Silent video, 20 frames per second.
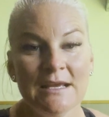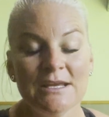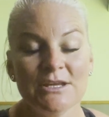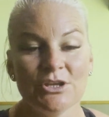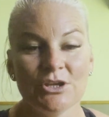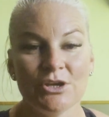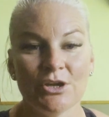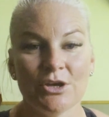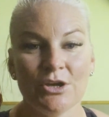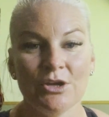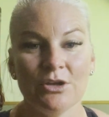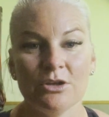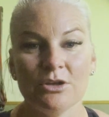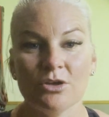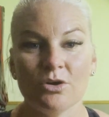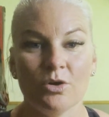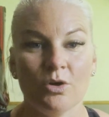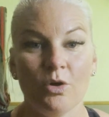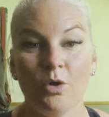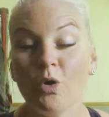you
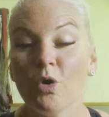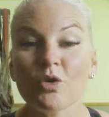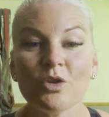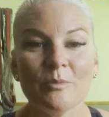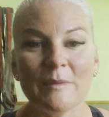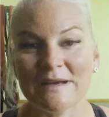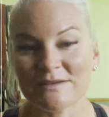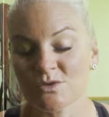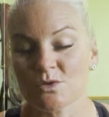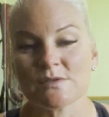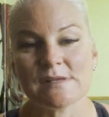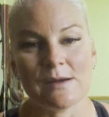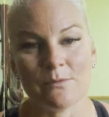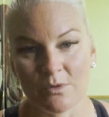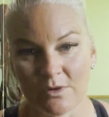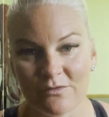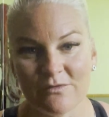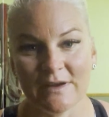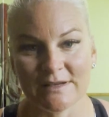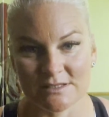know, all the muscles that
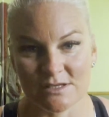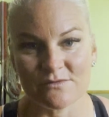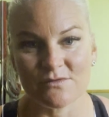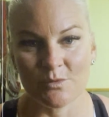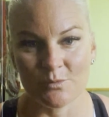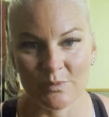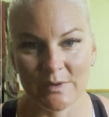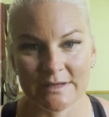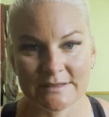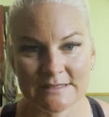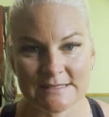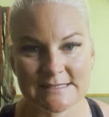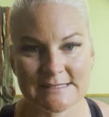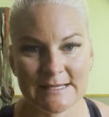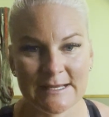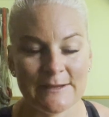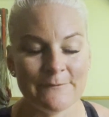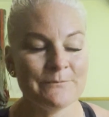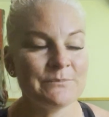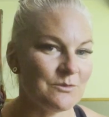were affected from
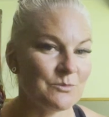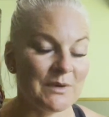pregnancy.